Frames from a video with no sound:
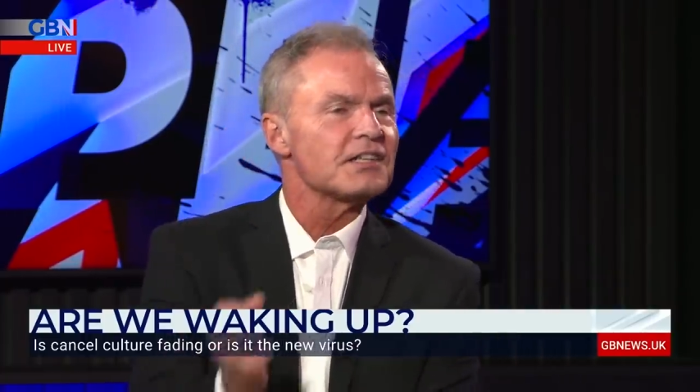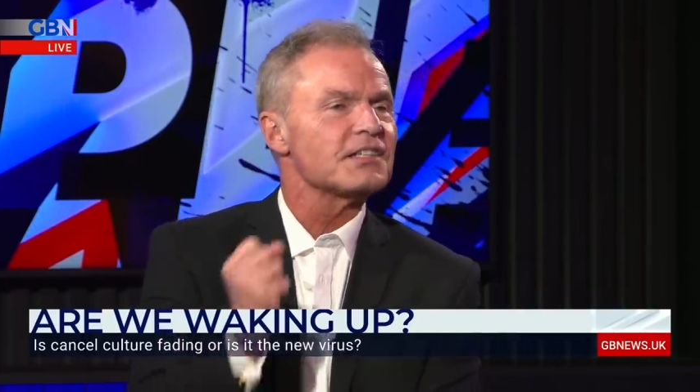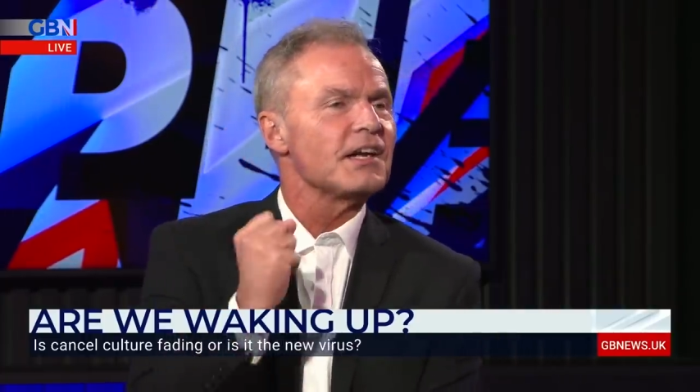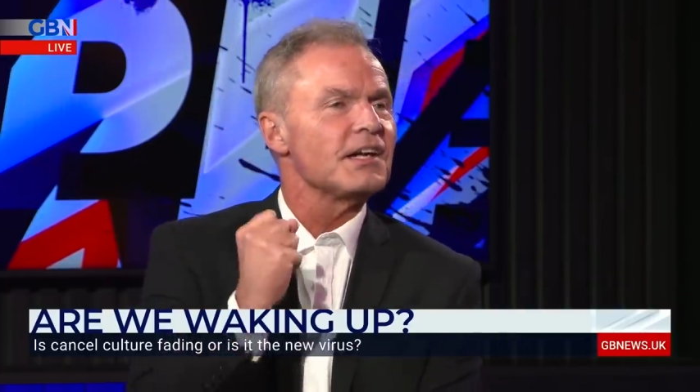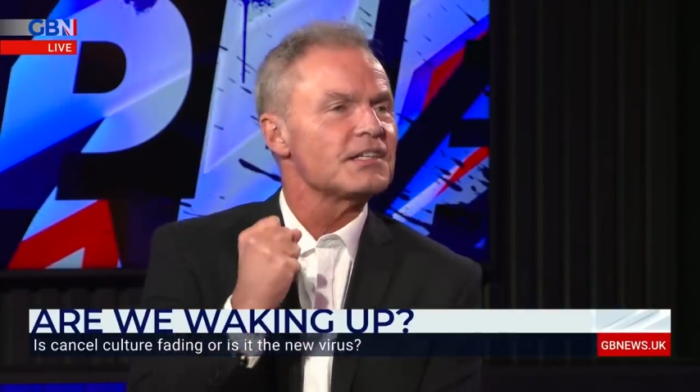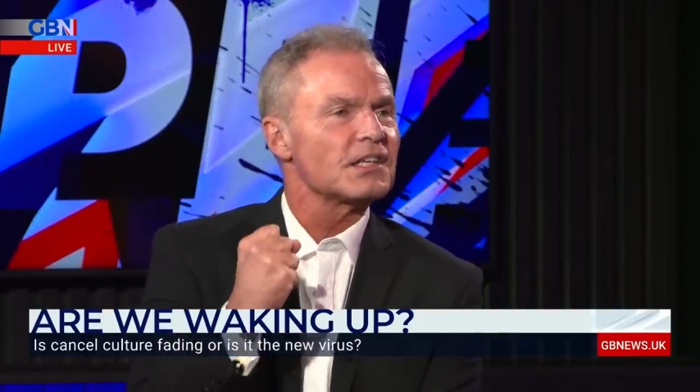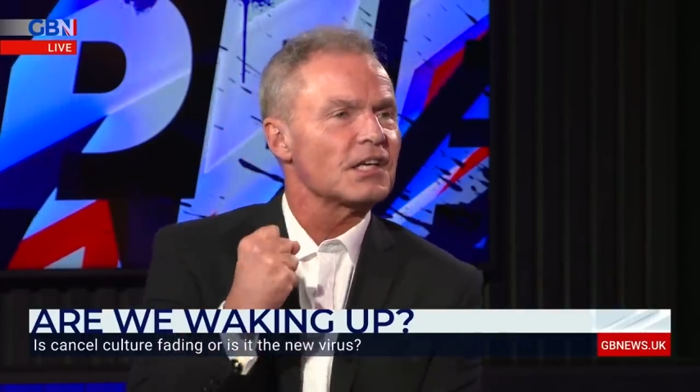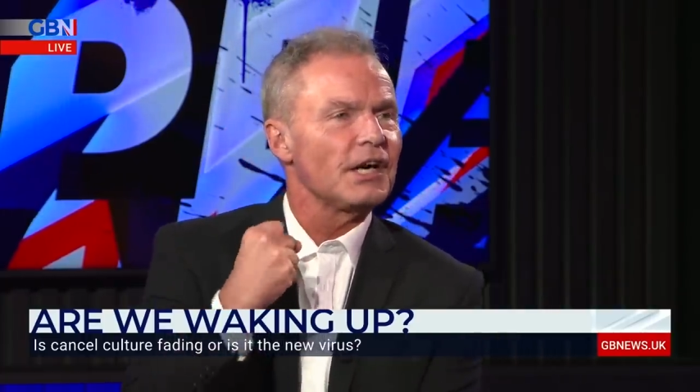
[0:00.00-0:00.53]
I
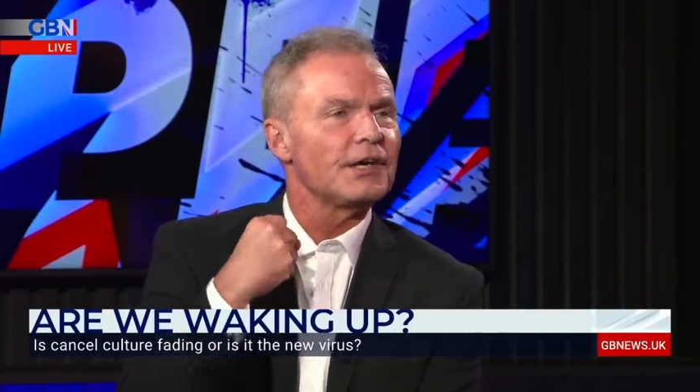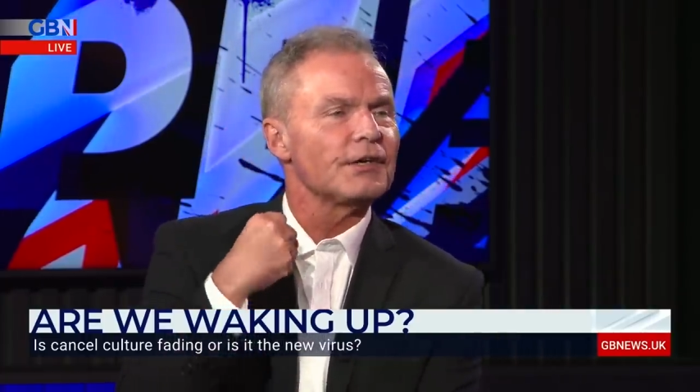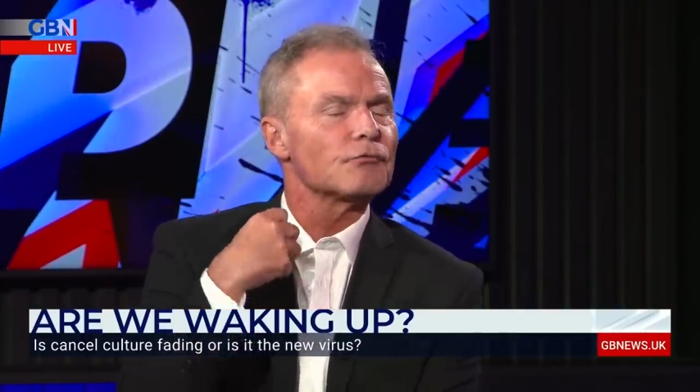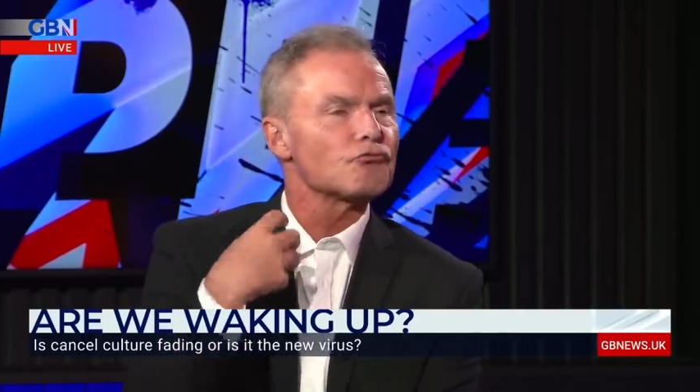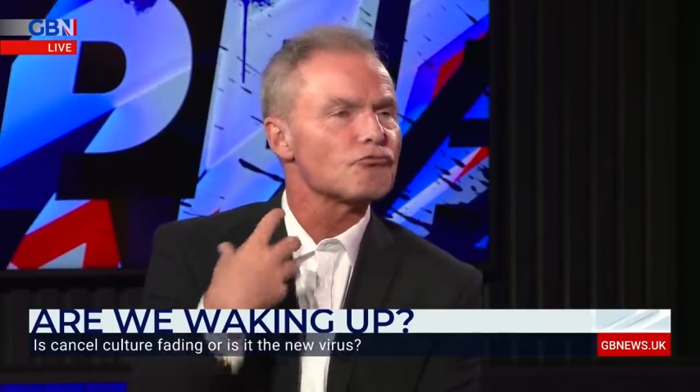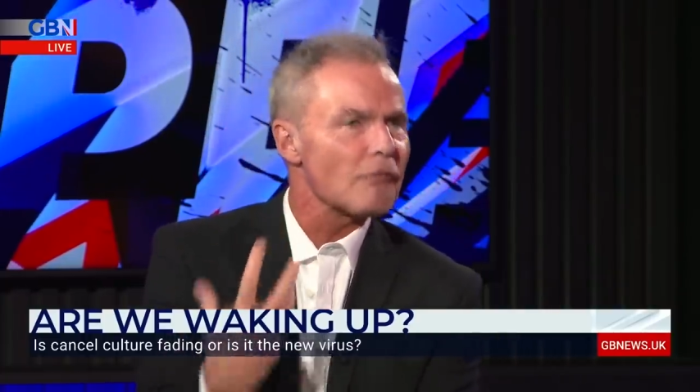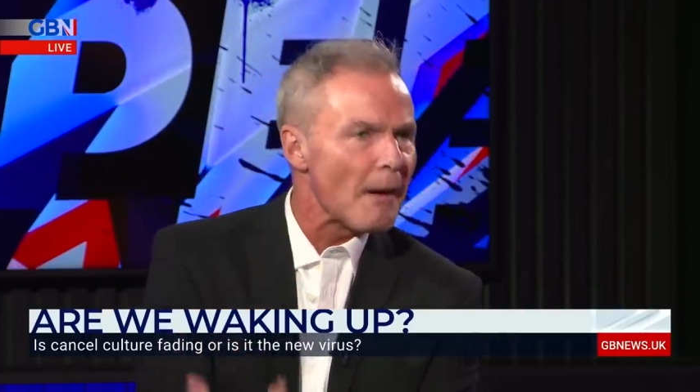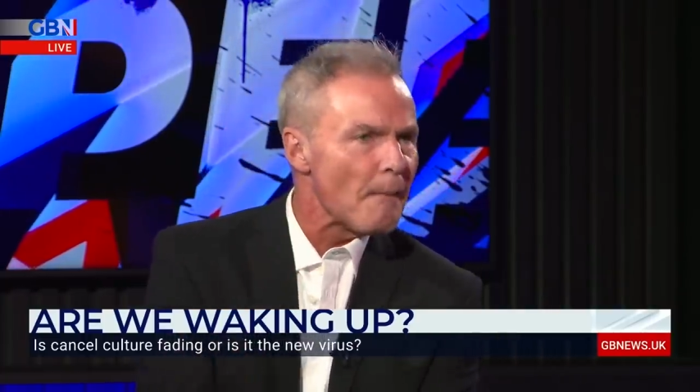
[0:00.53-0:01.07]
say it's a kind of